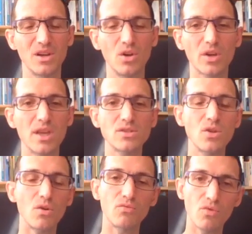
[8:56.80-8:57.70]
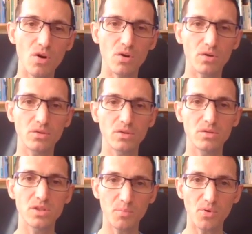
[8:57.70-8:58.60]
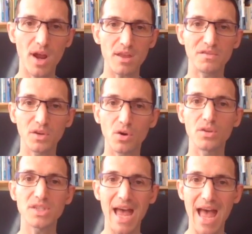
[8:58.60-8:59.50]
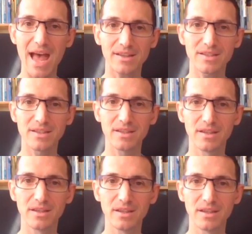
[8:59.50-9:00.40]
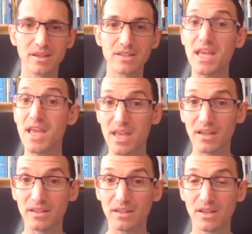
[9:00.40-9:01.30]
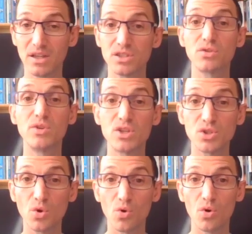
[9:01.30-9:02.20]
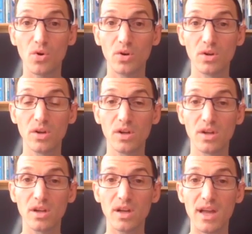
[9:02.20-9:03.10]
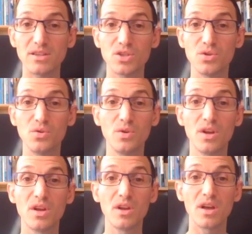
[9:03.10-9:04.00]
Look, it's not wrong to pray for God to act, to heal, to restore, and to